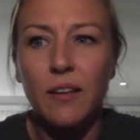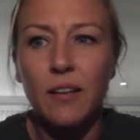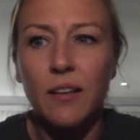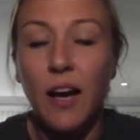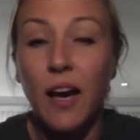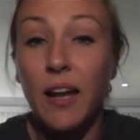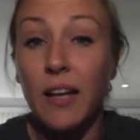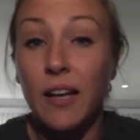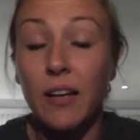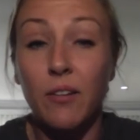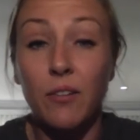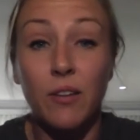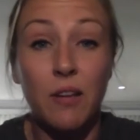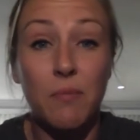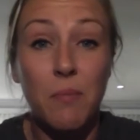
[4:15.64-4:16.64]
God, I can
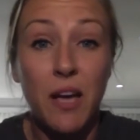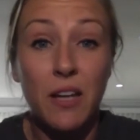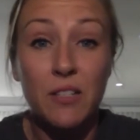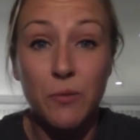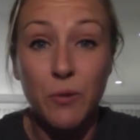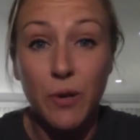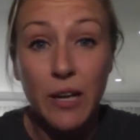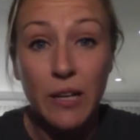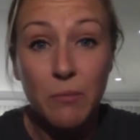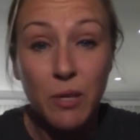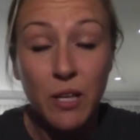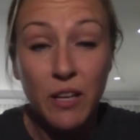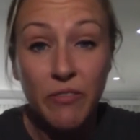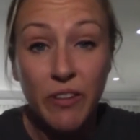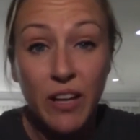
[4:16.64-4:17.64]
only imagine where I'd
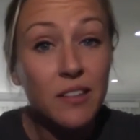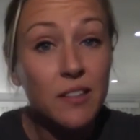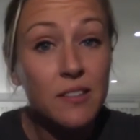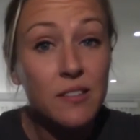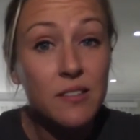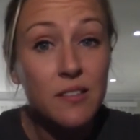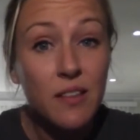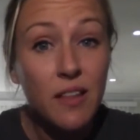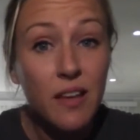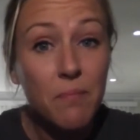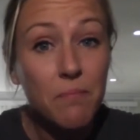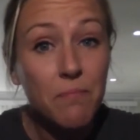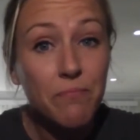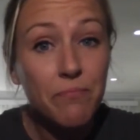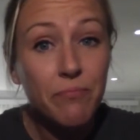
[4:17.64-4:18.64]
be if I listened to
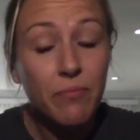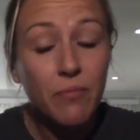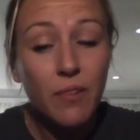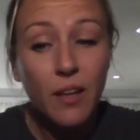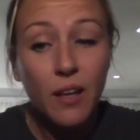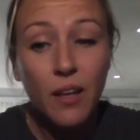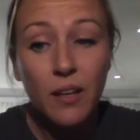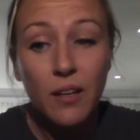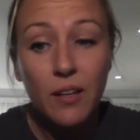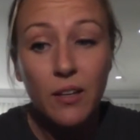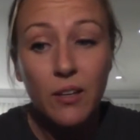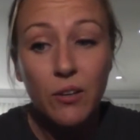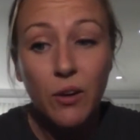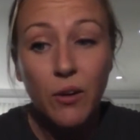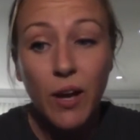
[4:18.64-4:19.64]
them. And,
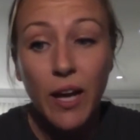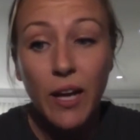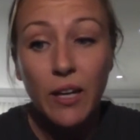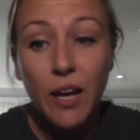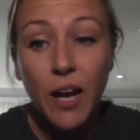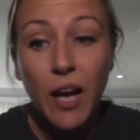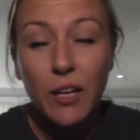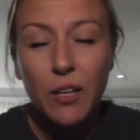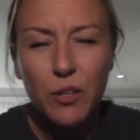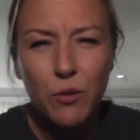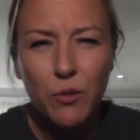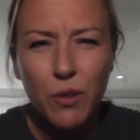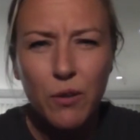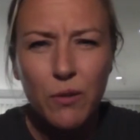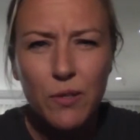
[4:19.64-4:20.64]
I
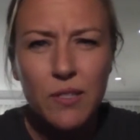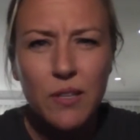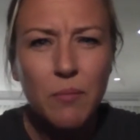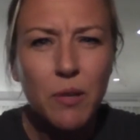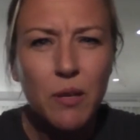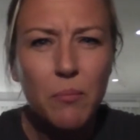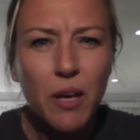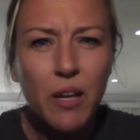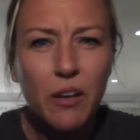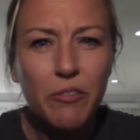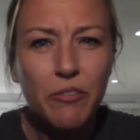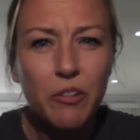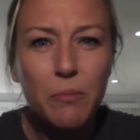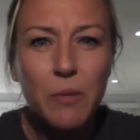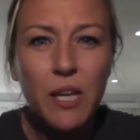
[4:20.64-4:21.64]
knew there was something better
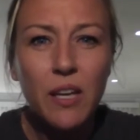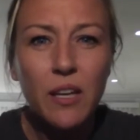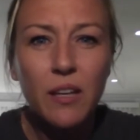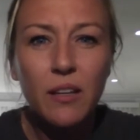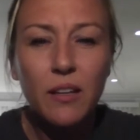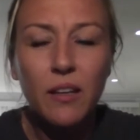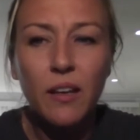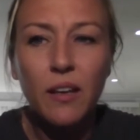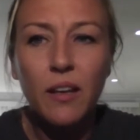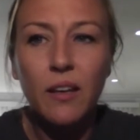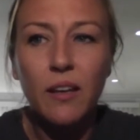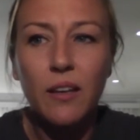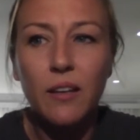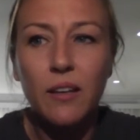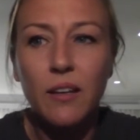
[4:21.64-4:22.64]
for me,
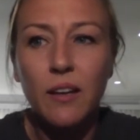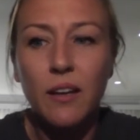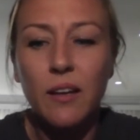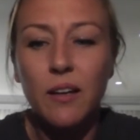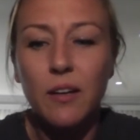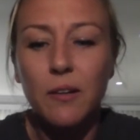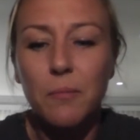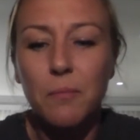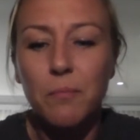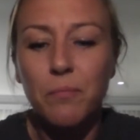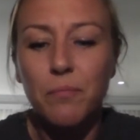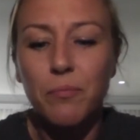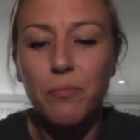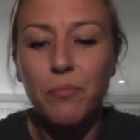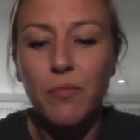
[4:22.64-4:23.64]
and
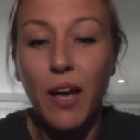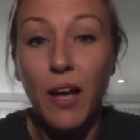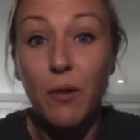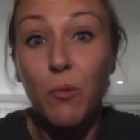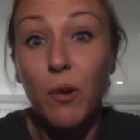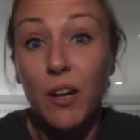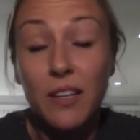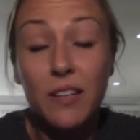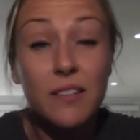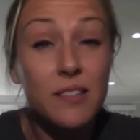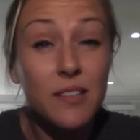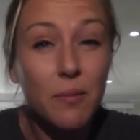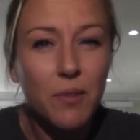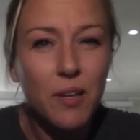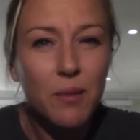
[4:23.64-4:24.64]
I wanted
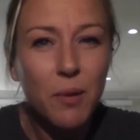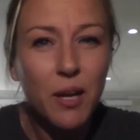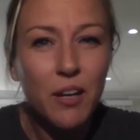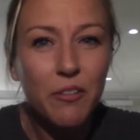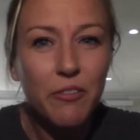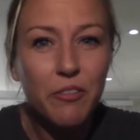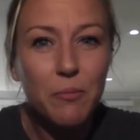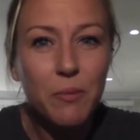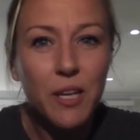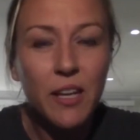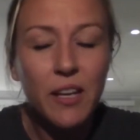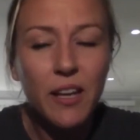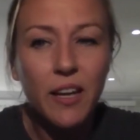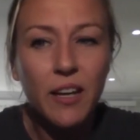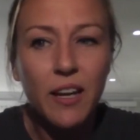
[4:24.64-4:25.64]
something better for
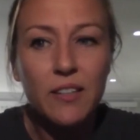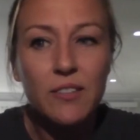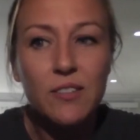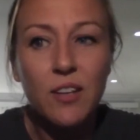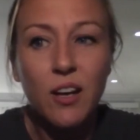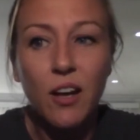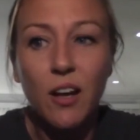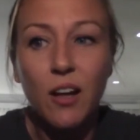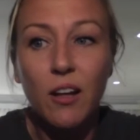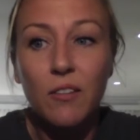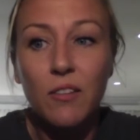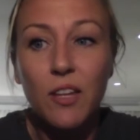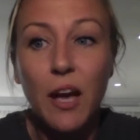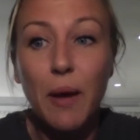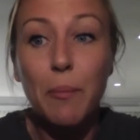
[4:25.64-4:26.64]
me. And I saw
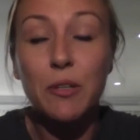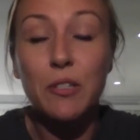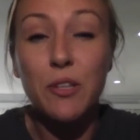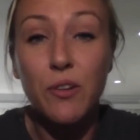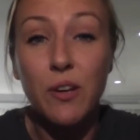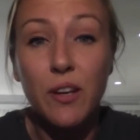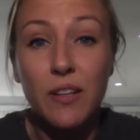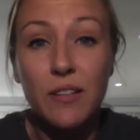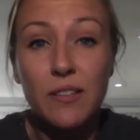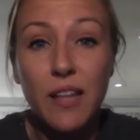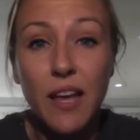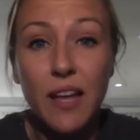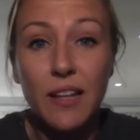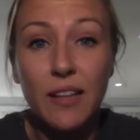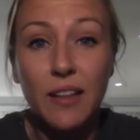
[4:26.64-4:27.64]
the opportunities
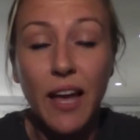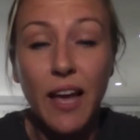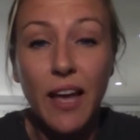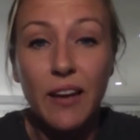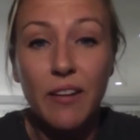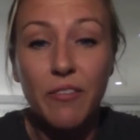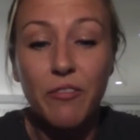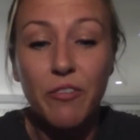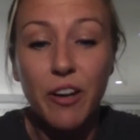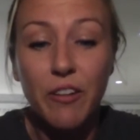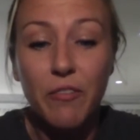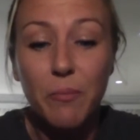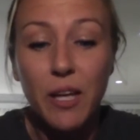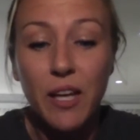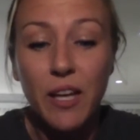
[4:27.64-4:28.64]
that lied in front
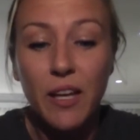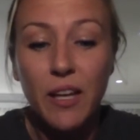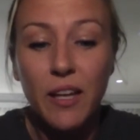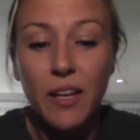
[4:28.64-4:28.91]
of me,